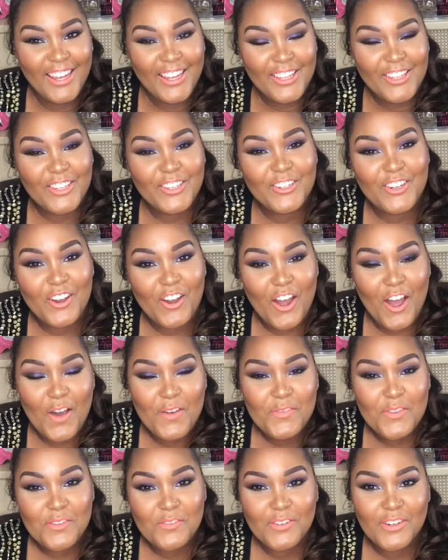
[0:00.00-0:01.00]
You know,
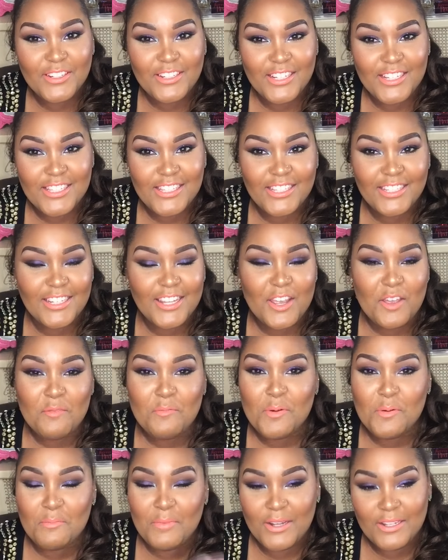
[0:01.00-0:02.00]
I'm the one that's in there,
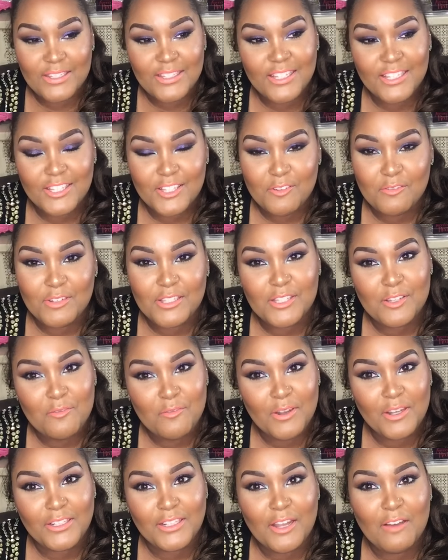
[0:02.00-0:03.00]
but my sister was the
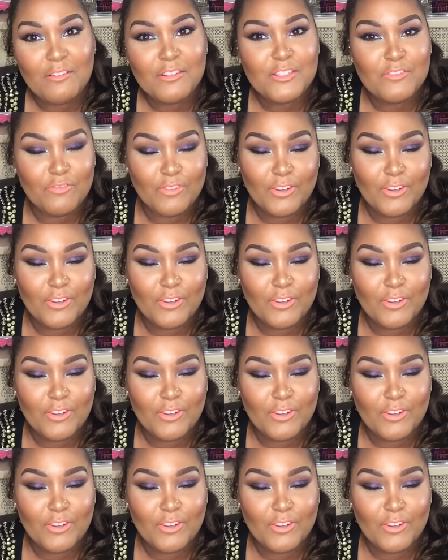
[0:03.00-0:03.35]
one that was